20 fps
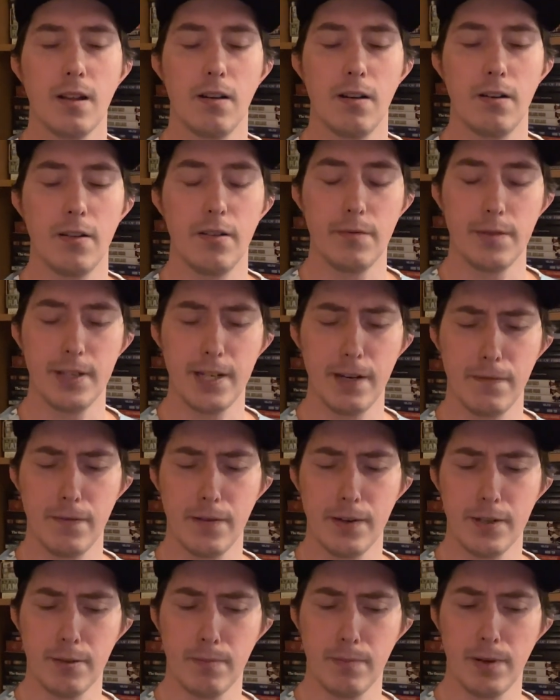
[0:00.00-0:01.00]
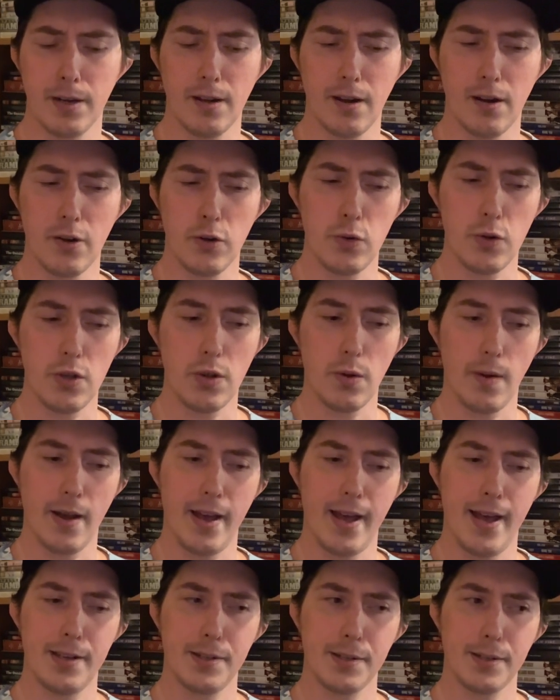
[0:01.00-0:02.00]
are different depending on who you
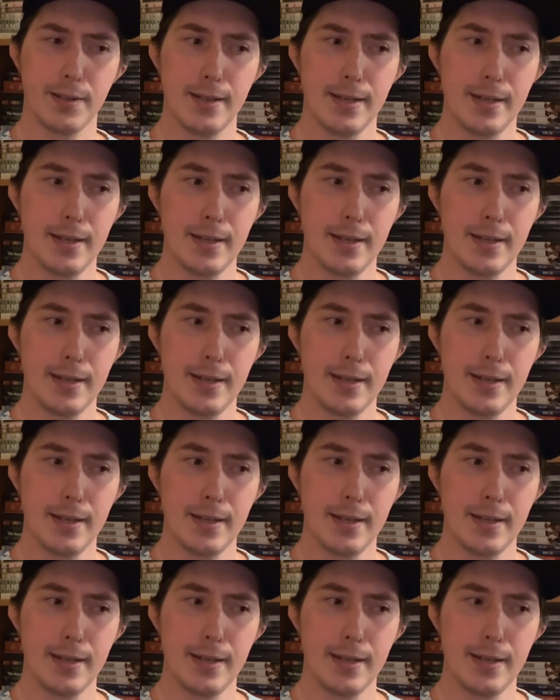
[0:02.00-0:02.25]
ask.